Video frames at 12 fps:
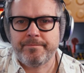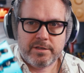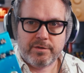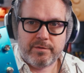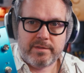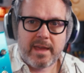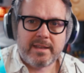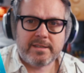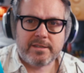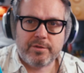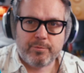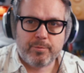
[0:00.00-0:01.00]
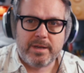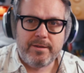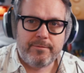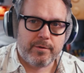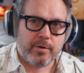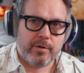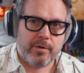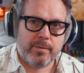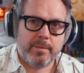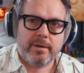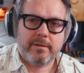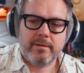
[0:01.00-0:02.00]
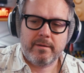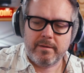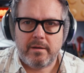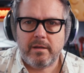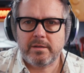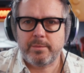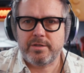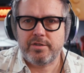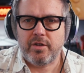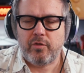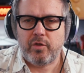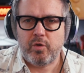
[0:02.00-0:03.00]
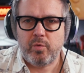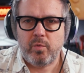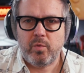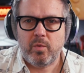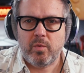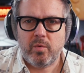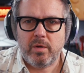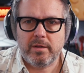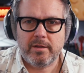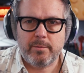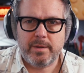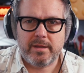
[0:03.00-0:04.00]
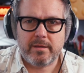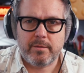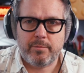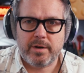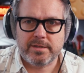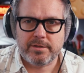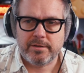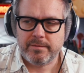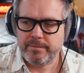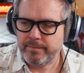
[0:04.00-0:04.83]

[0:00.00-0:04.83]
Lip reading: So that's the reverb. Now let me show you a little bit of the compressor.